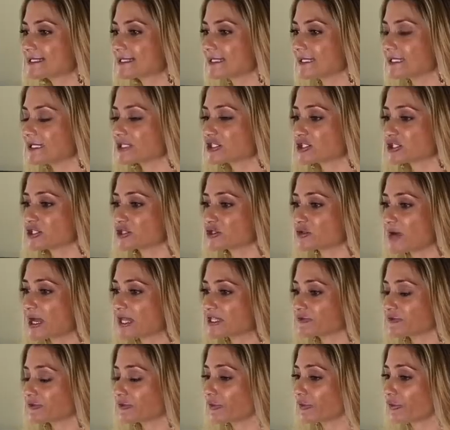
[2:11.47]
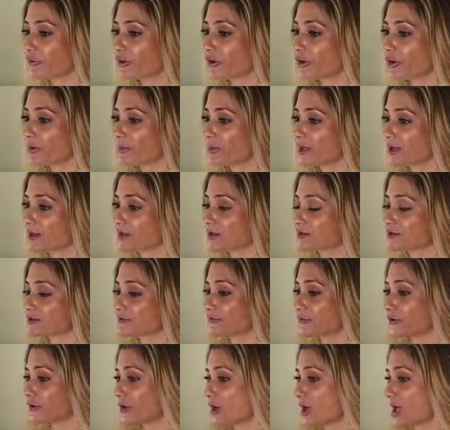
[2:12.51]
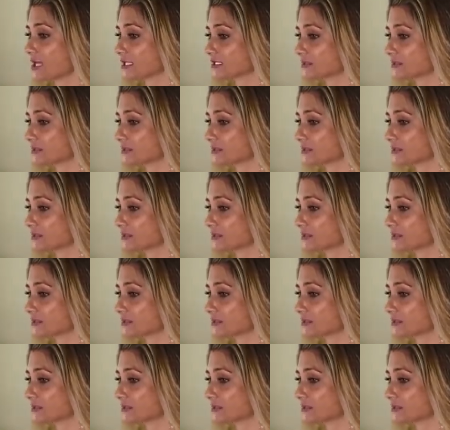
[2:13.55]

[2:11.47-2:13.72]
D.C. She transferred there because of her